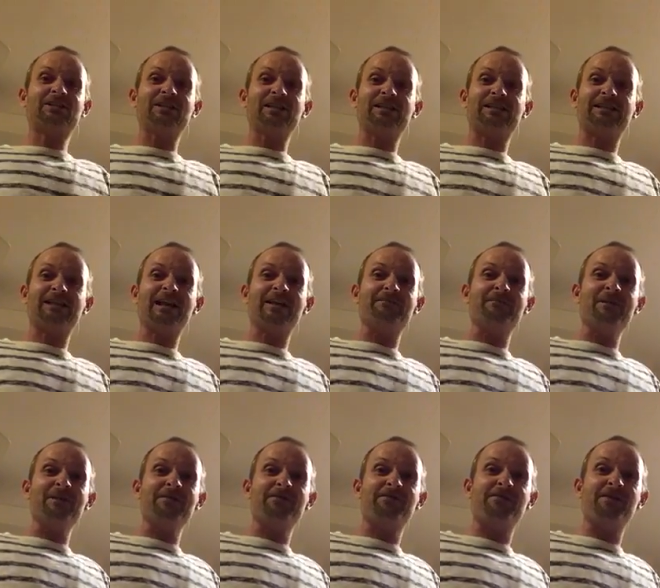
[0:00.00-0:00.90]
shit saved
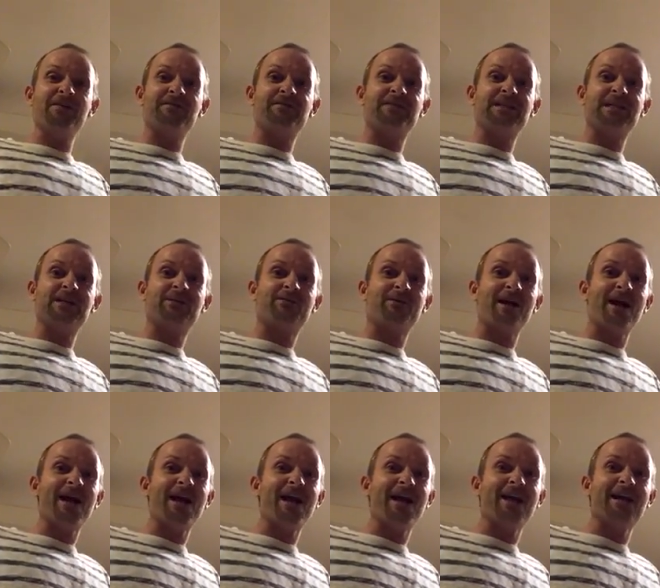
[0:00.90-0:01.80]
me 50
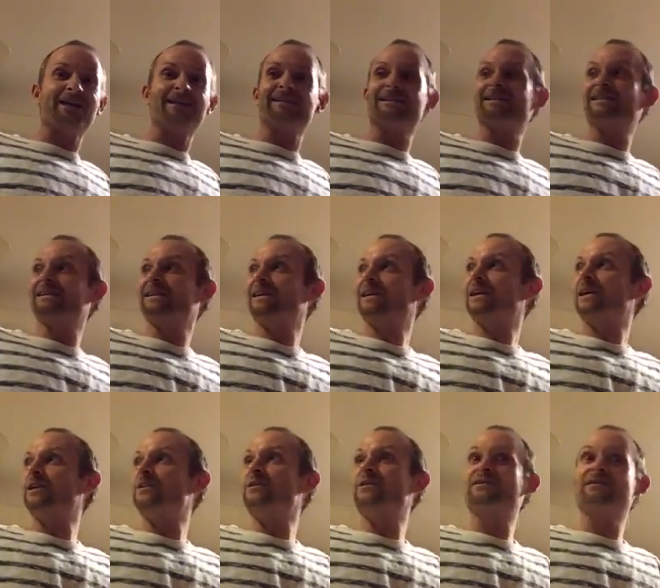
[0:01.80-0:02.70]
grand.
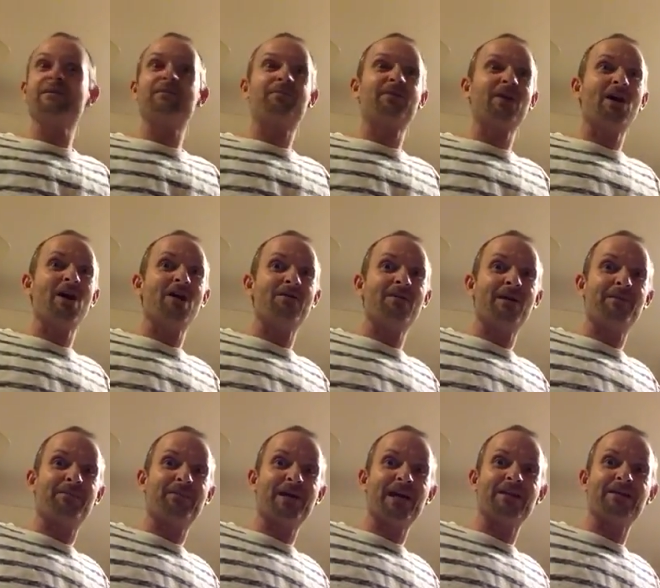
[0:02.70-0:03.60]
Can your
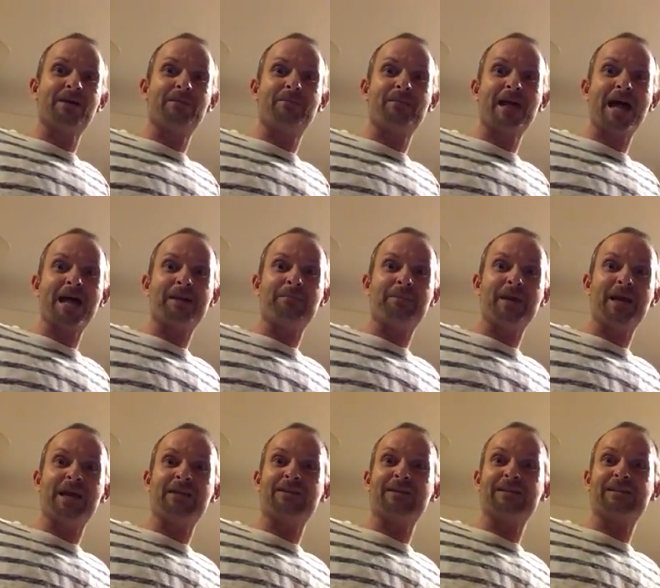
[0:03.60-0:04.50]
diploma play the Black
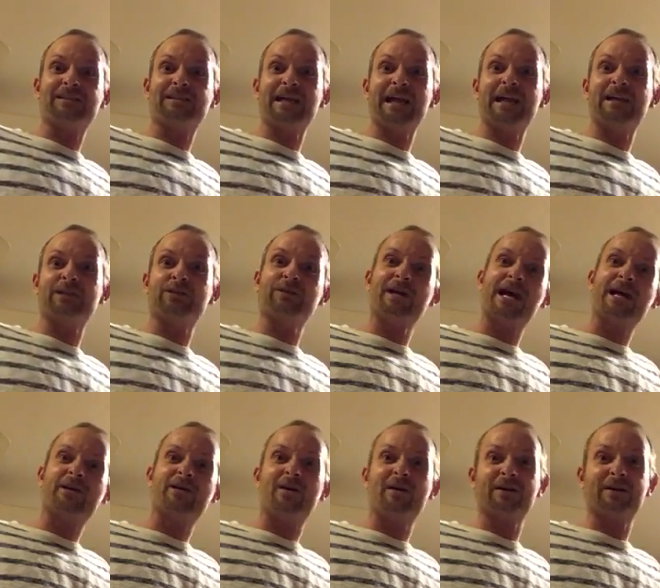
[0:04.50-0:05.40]
Panther
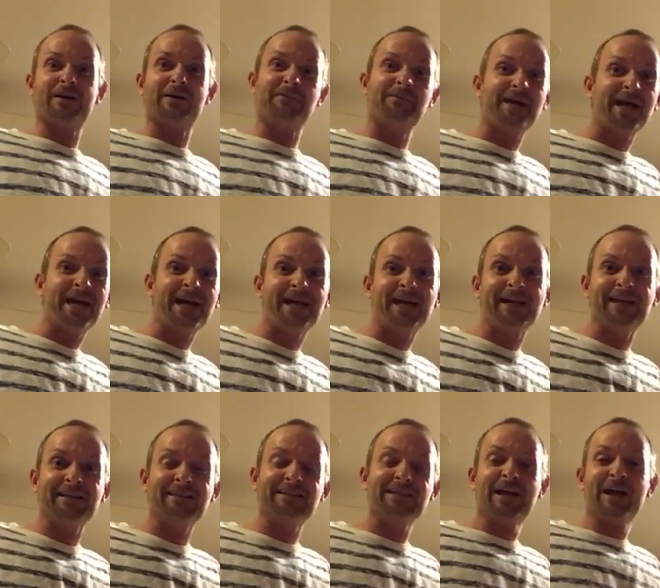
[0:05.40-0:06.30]
soundtrack on
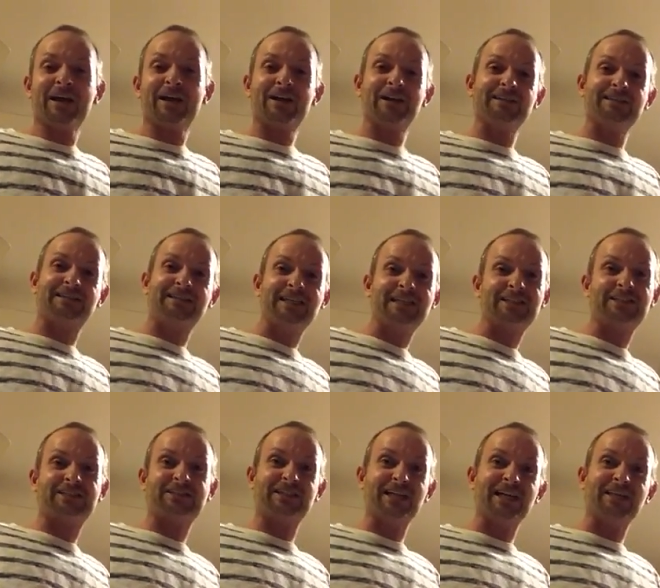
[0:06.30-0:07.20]
command? 'Cause this
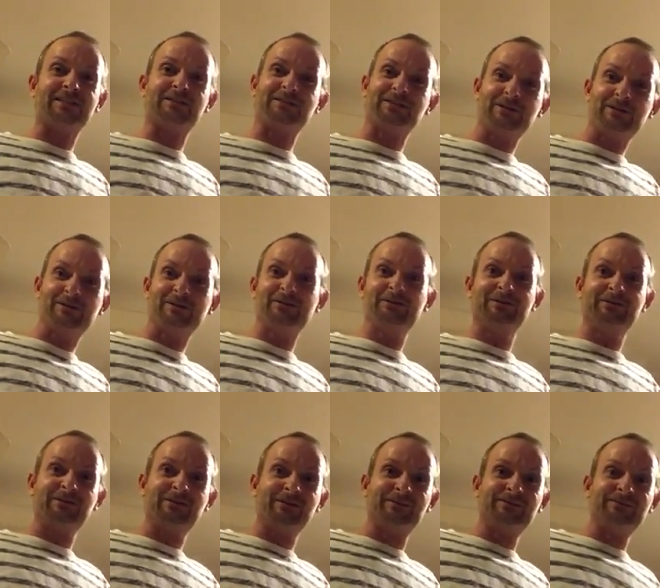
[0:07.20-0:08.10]
shit
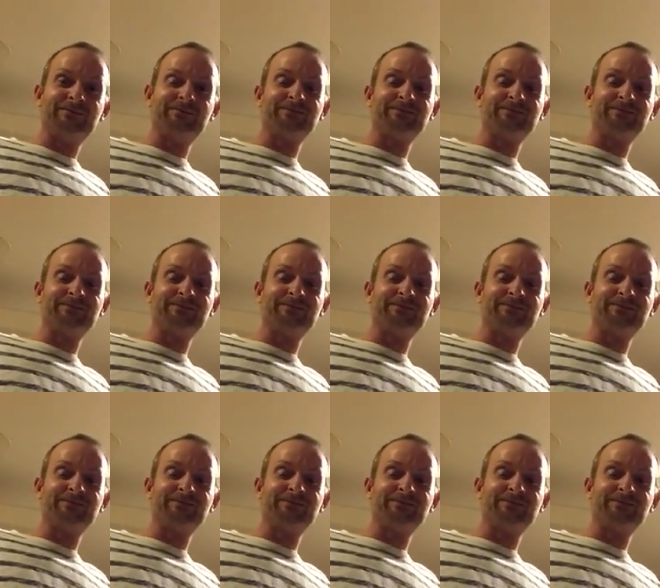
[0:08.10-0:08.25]
do.